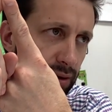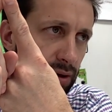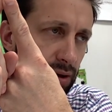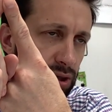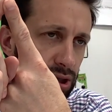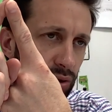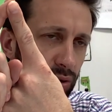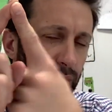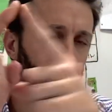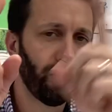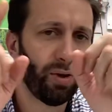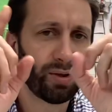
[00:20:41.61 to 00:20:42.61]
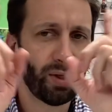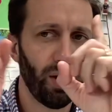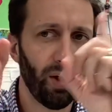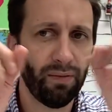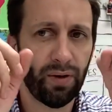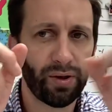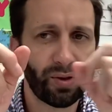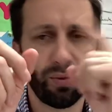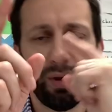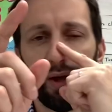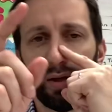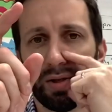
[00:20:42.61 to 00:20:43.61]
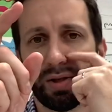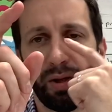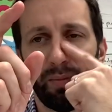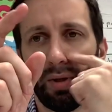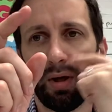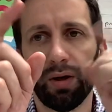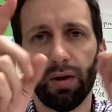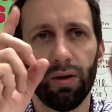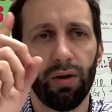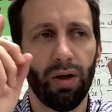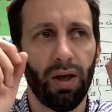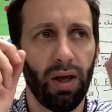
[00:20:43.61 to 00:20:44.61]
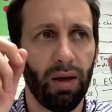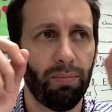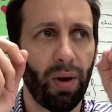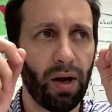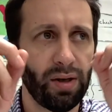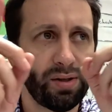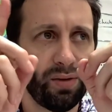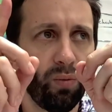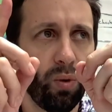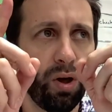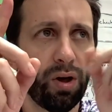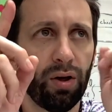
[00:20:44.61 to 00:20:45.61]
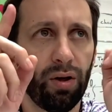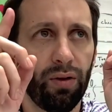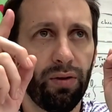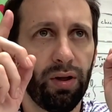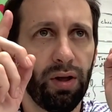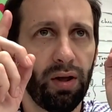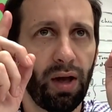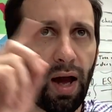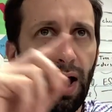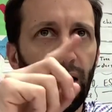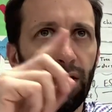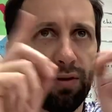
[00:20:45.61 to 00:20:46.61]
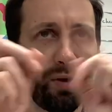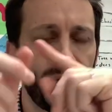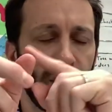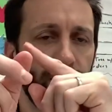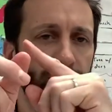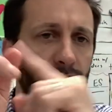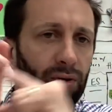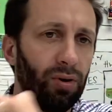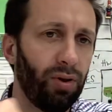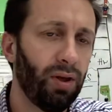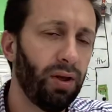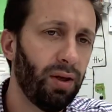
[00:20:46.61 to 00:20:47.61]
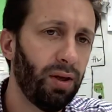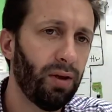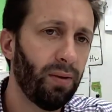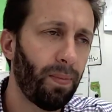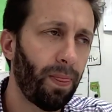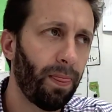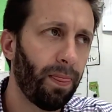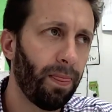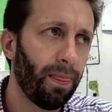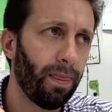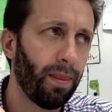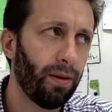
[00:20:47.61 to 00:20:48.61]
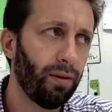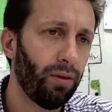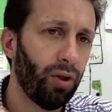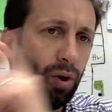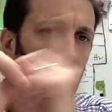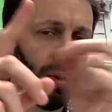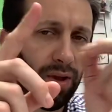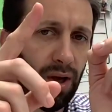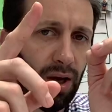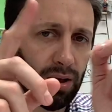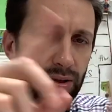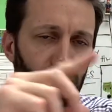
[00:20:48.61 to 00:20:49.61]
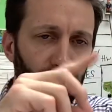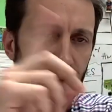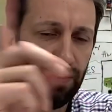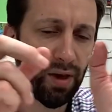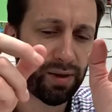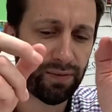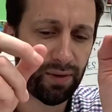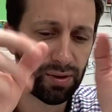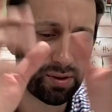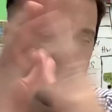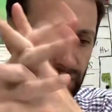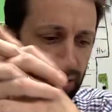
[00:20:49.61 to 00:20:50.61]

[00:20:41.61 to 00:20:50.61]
So remember, there's an inverse relationship there. In bodies of water, the higher the temperature, the lower the oxygen, and vice versa.